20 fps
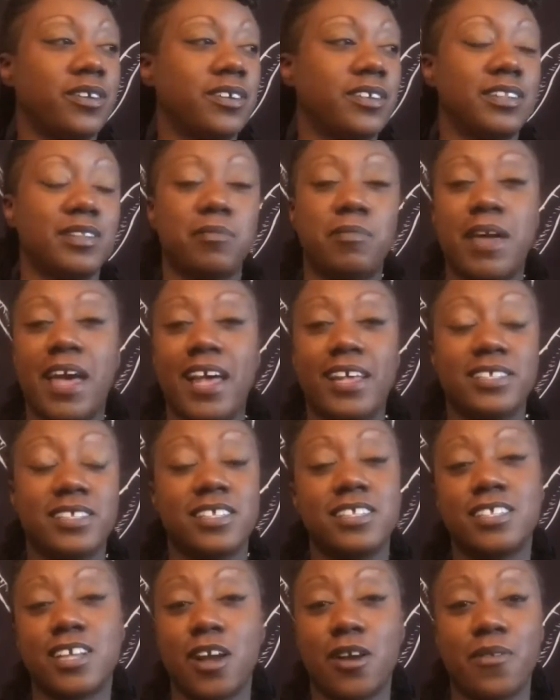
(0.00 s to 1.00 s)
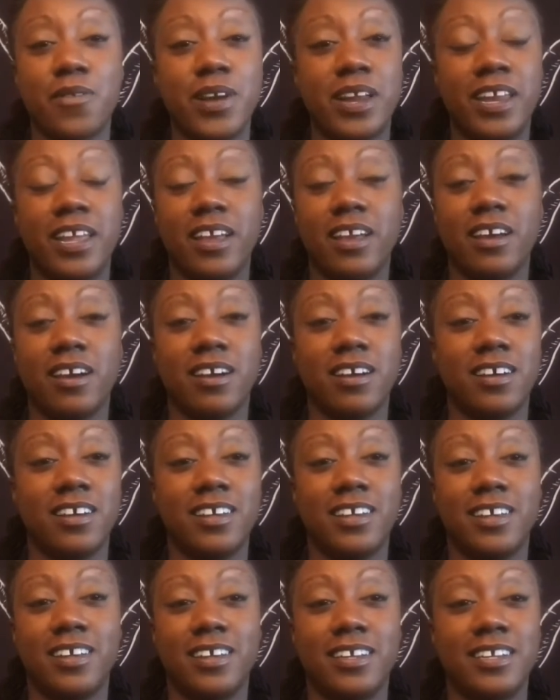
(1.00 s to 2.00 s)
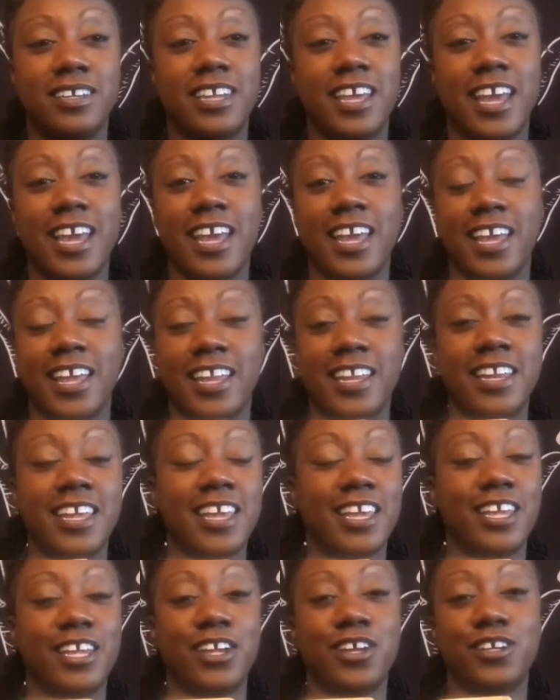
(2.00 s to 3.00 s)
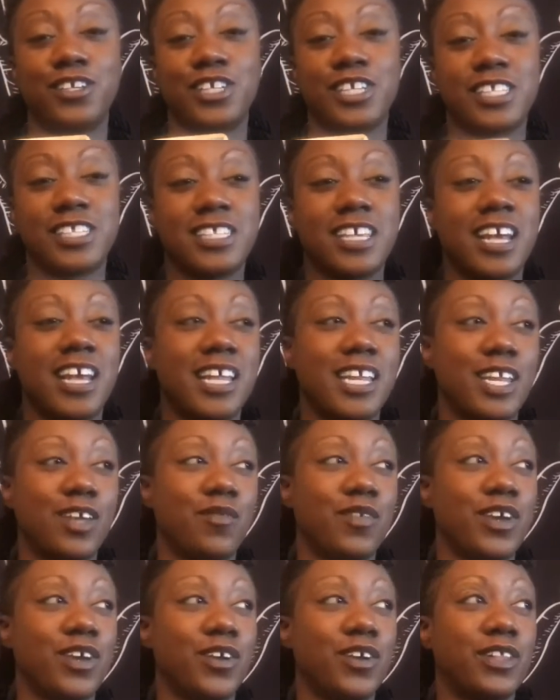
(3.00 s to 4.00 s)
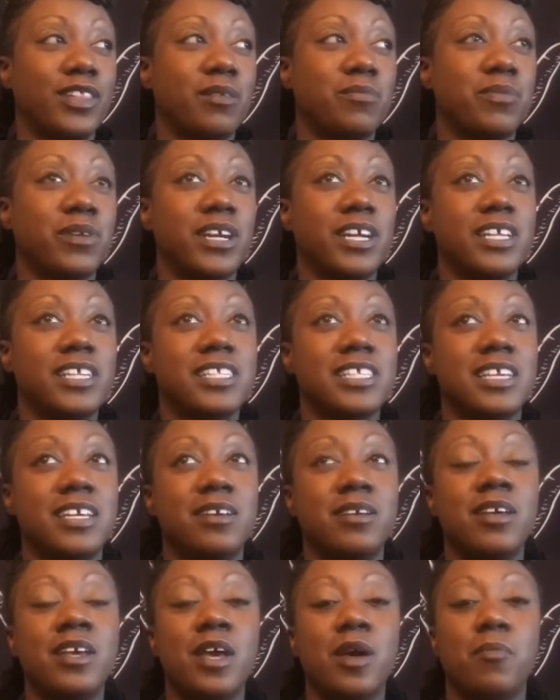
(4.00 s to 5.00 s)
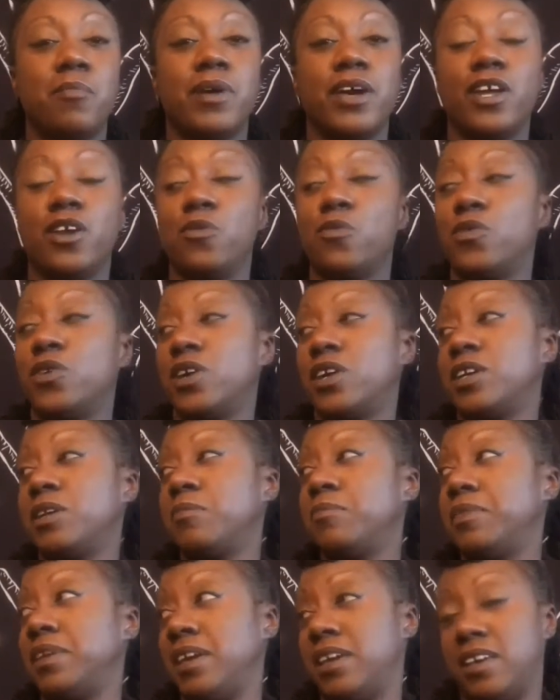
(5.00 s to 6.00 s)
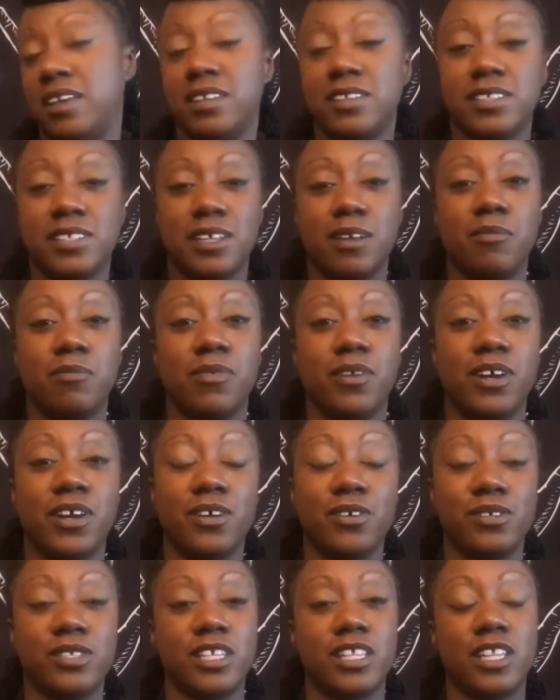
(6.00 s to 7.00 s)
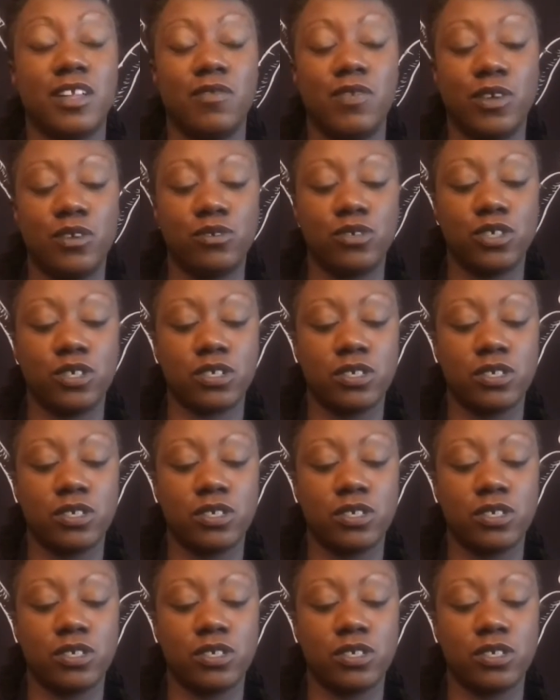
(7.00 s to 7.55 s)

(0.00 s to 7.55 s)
The past is already gone and you're just kind of here in the present, but you want to be somewhere else in the future.